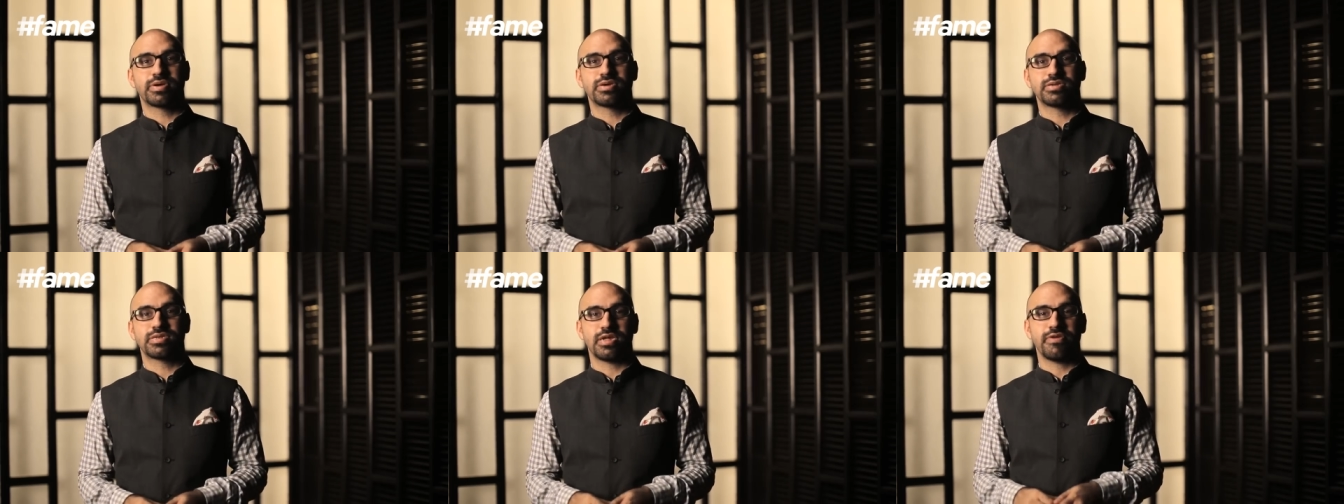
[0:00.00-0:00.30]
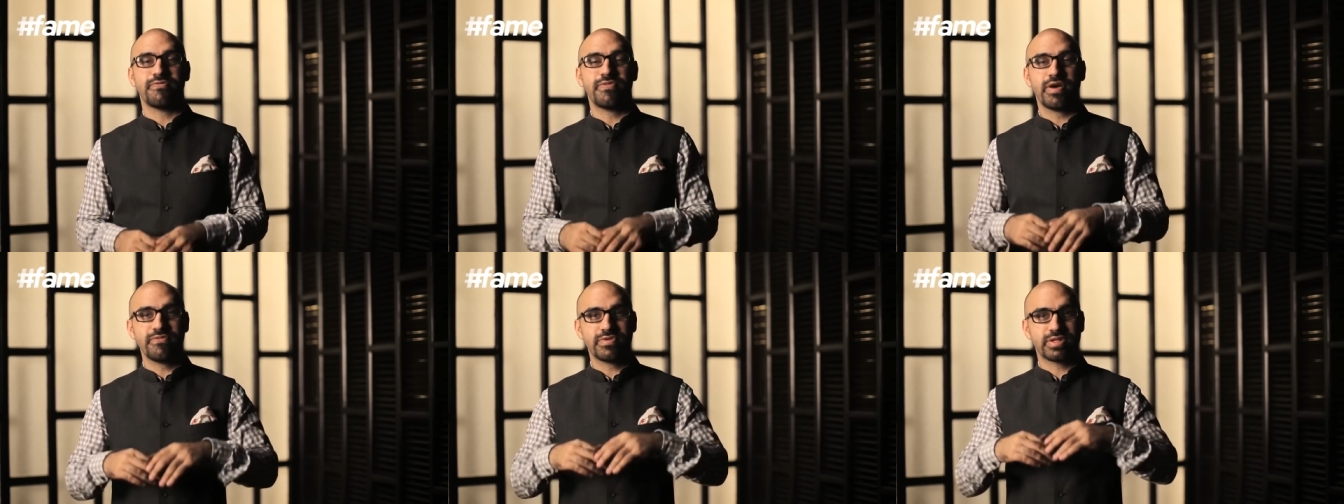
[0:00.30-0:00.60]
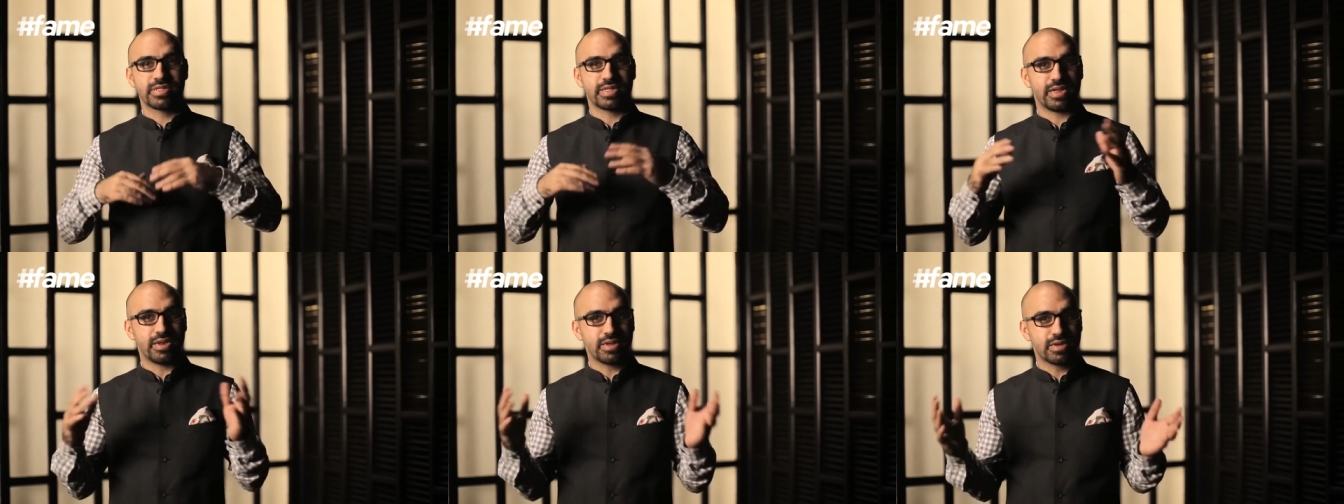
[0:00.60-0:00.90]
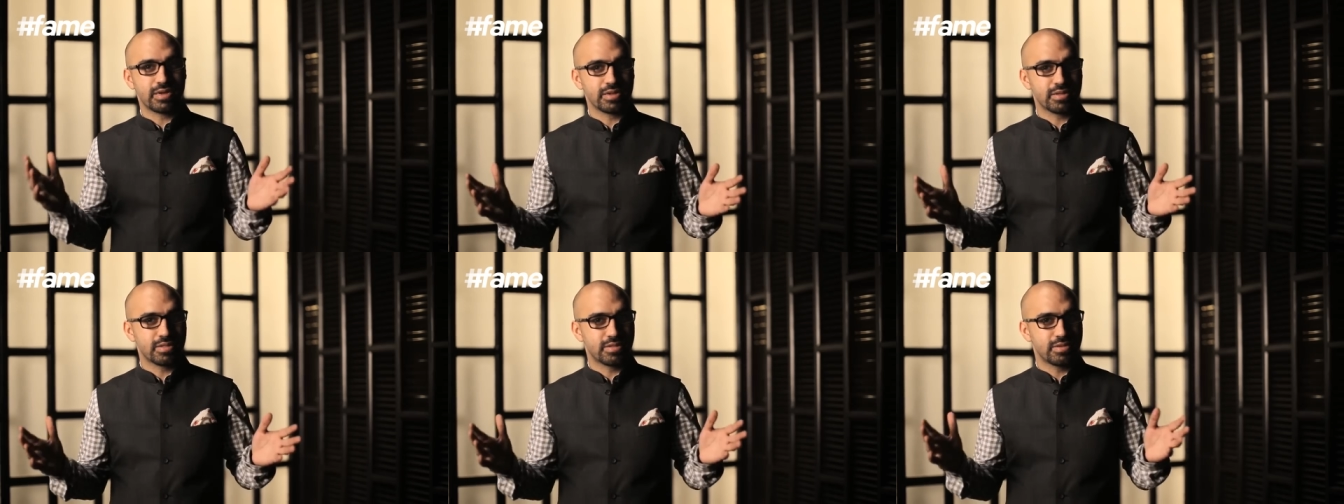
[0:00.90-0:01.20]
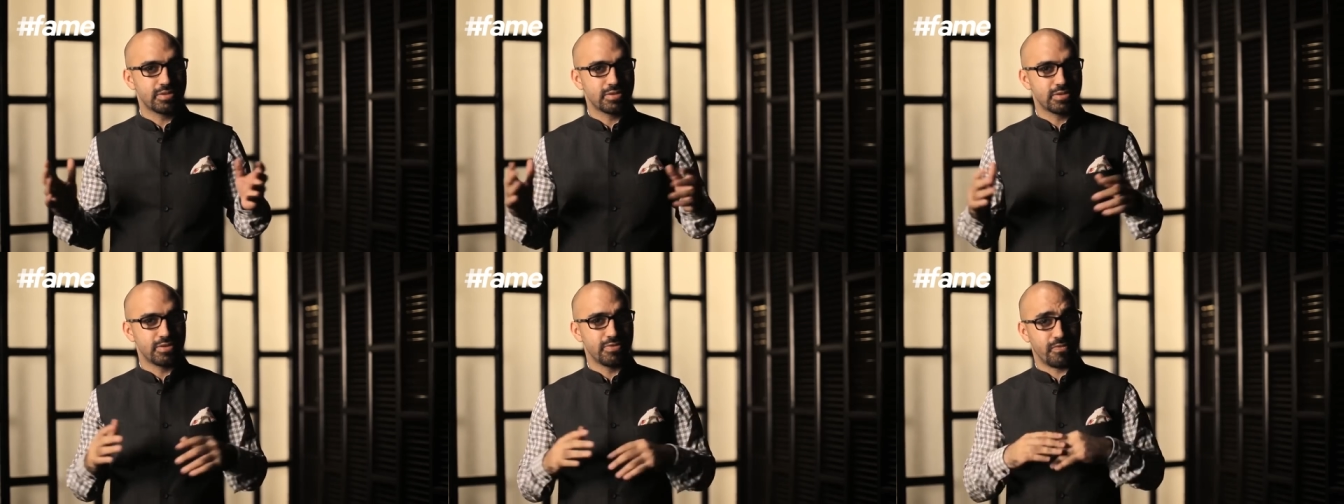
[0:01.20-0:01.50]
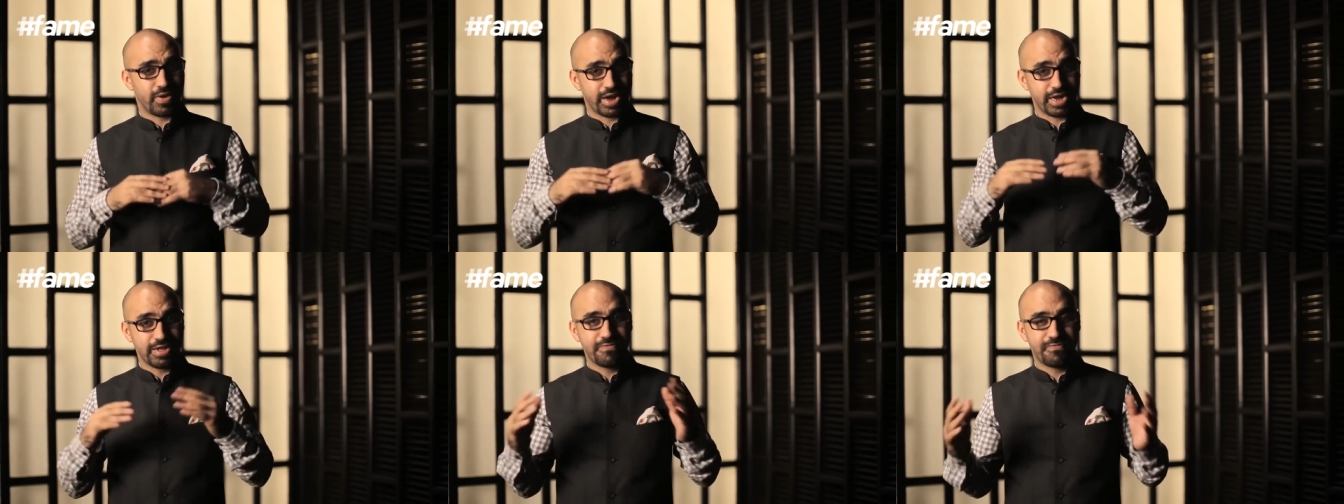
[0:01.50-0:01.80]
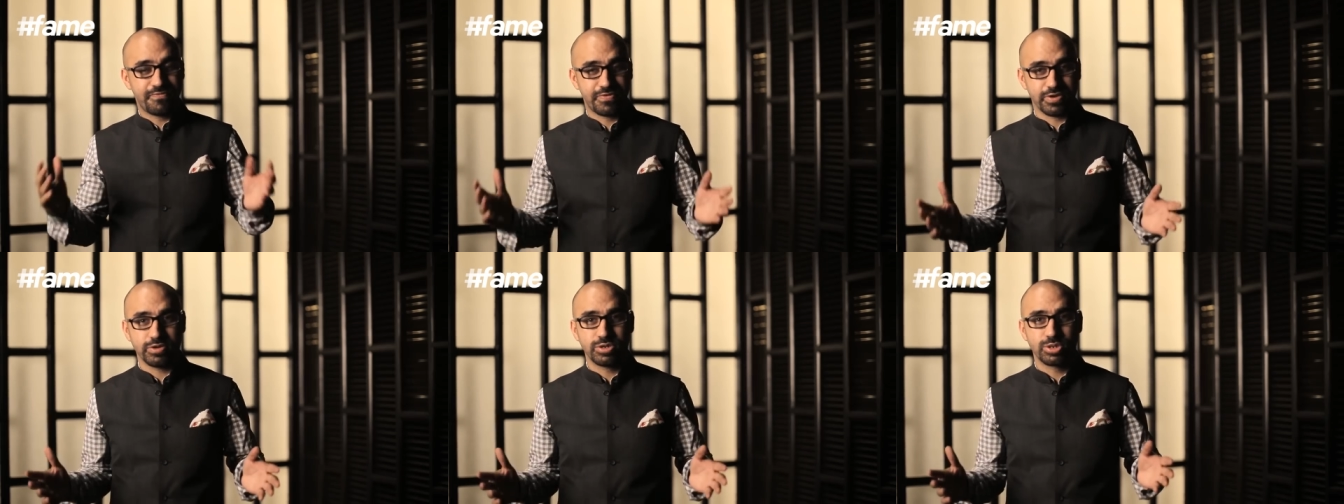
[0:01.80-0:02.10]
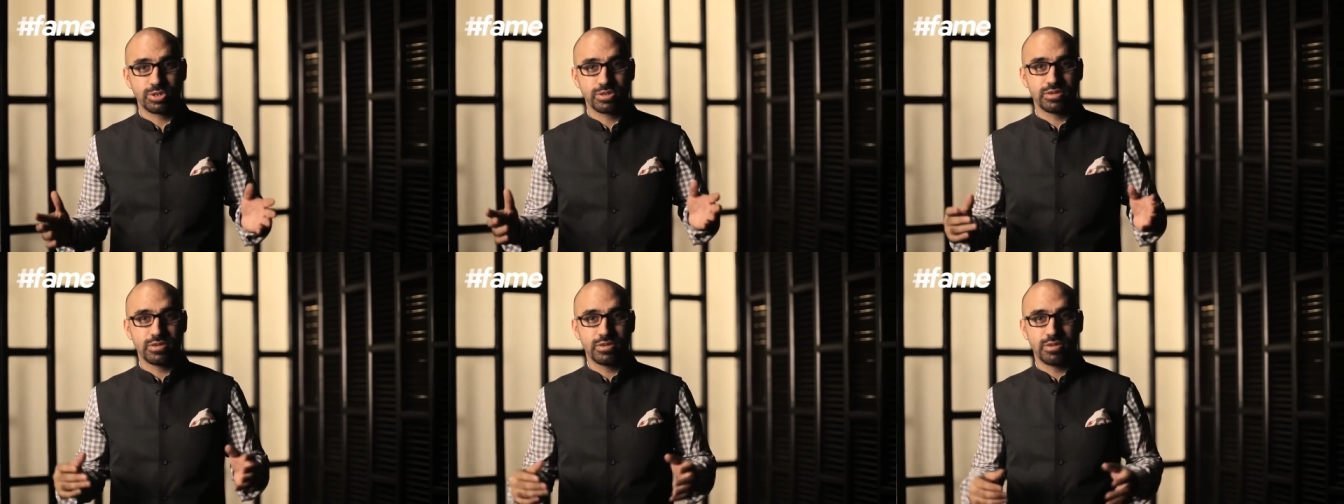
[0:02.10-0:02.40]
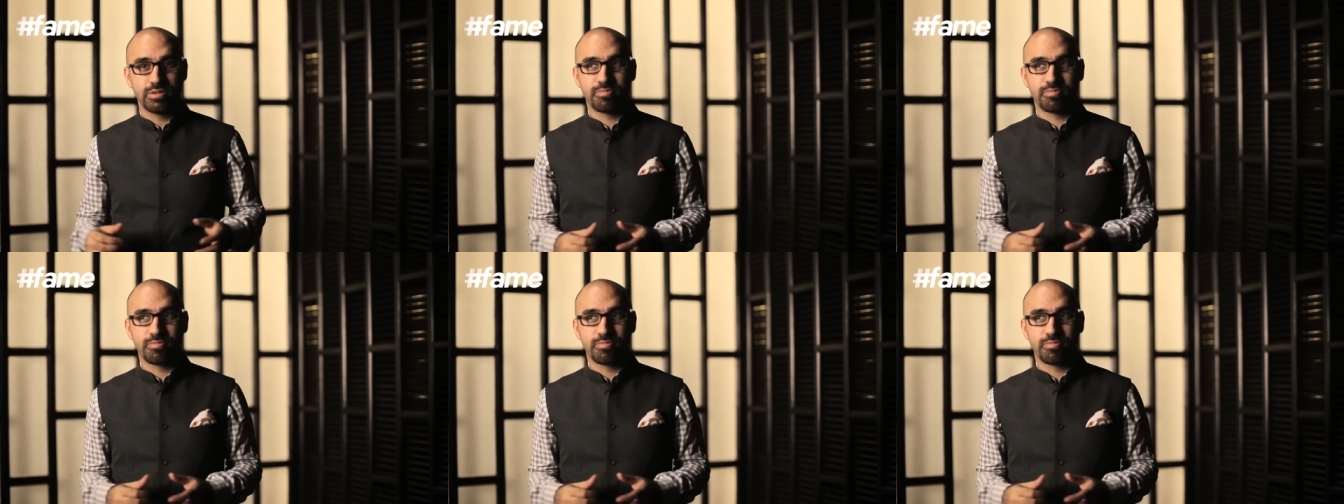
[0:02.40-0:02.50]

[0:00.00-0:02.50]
Because if I have a delicate white fish